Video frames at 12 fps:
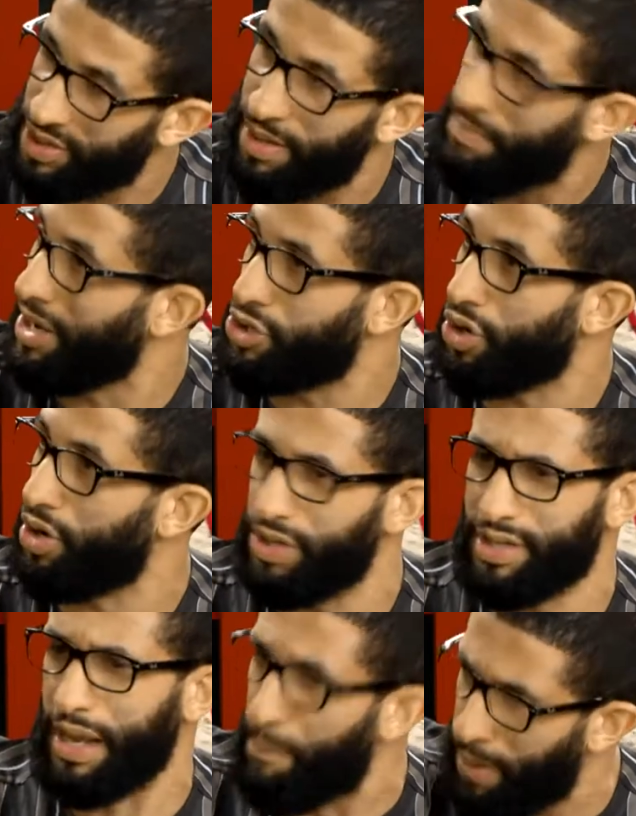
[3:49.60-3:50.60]
the major
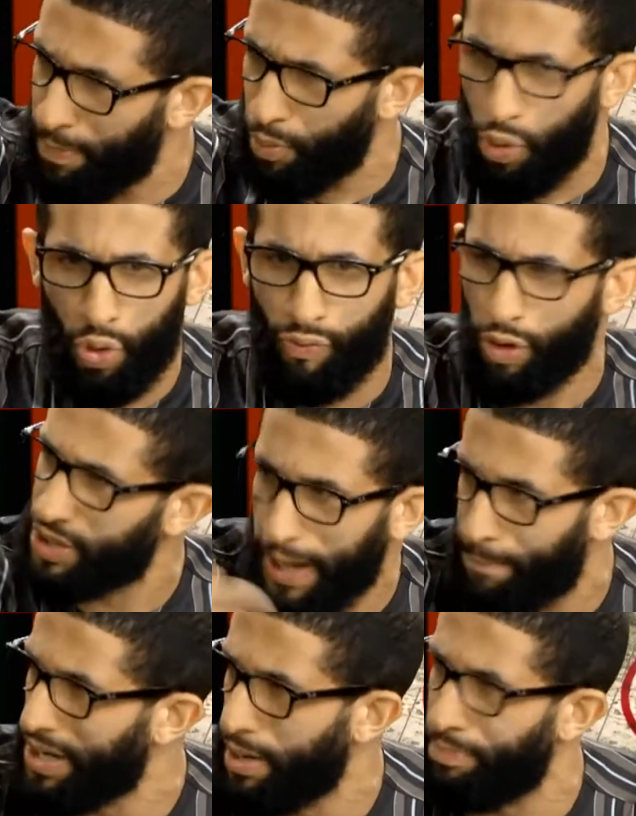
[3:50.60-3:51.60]
this thing. People who
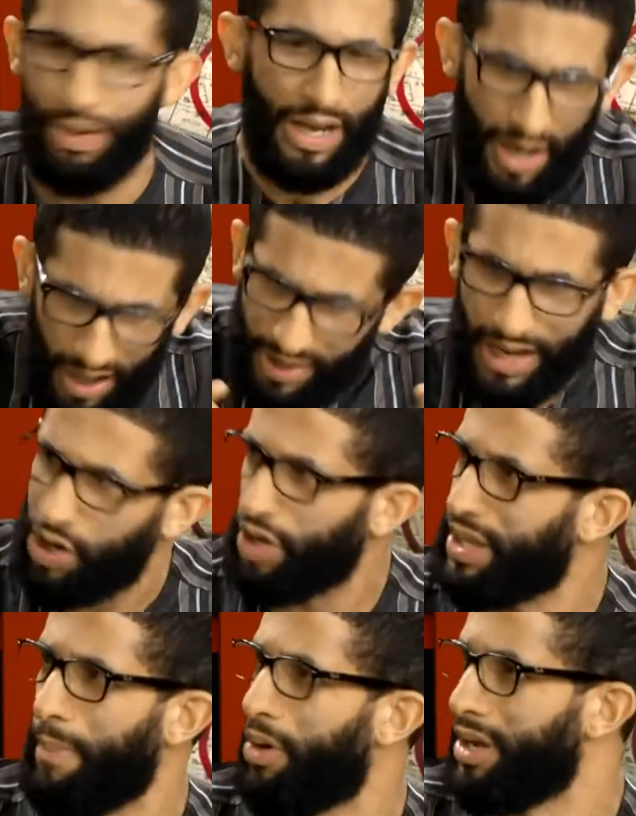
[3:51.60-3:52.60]
voted P D P, they got
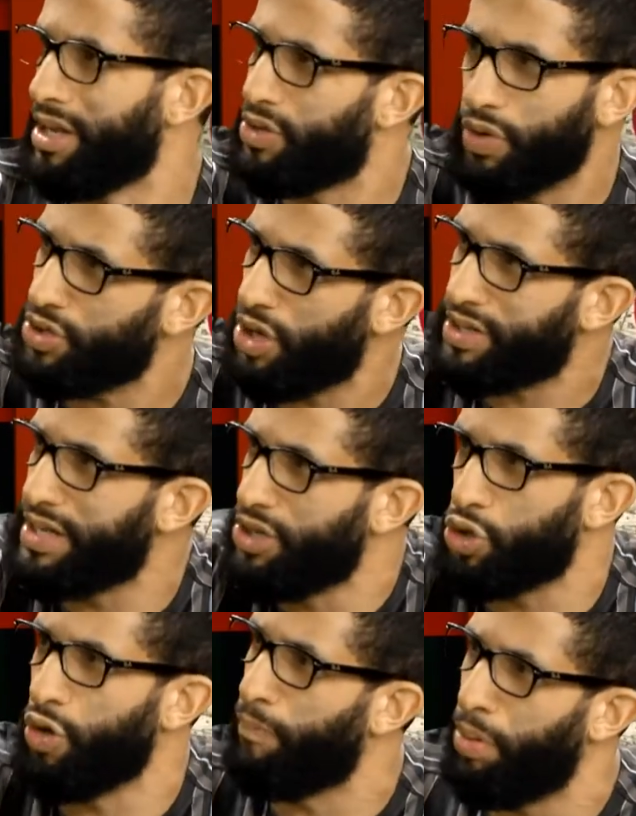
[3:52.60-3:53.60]
their money. It was not an
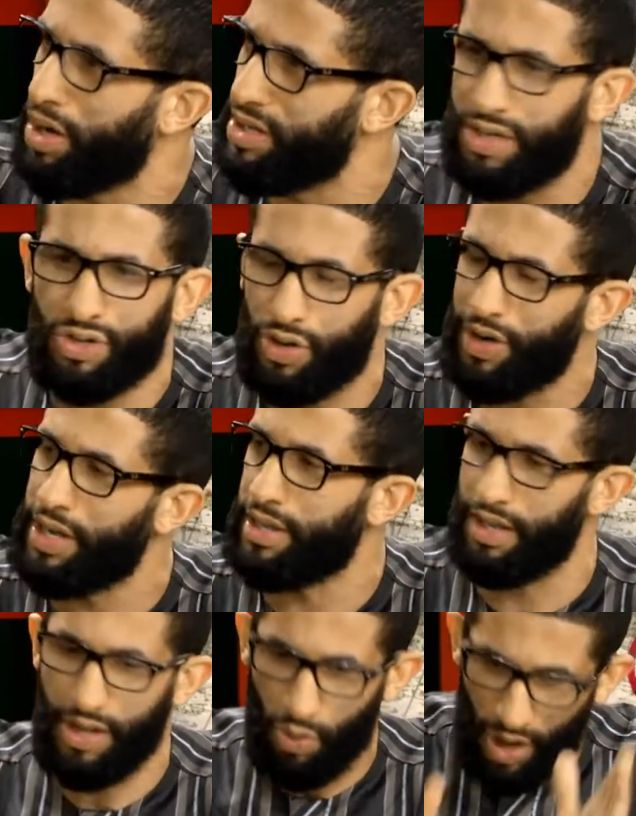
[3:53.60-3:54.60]
issue of politics or
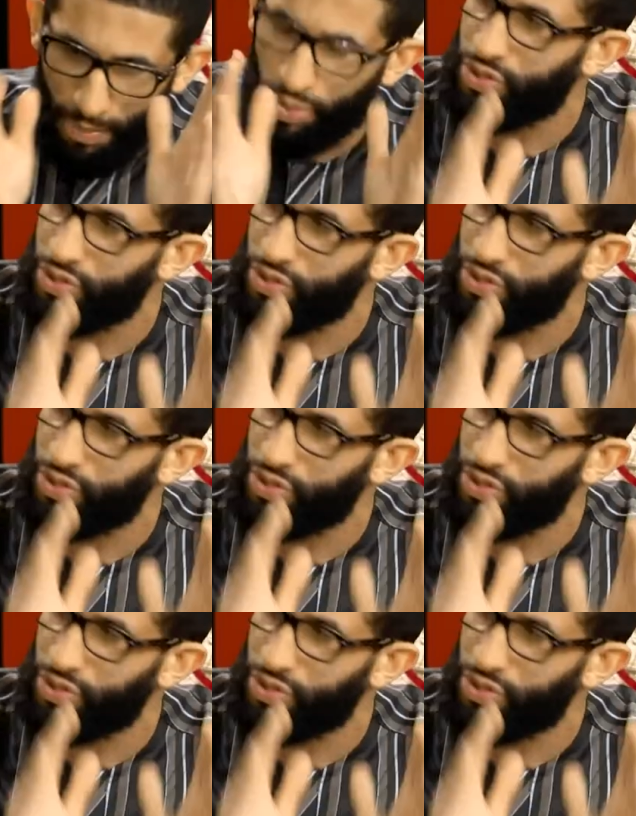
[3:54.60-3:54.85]
anything. They were able to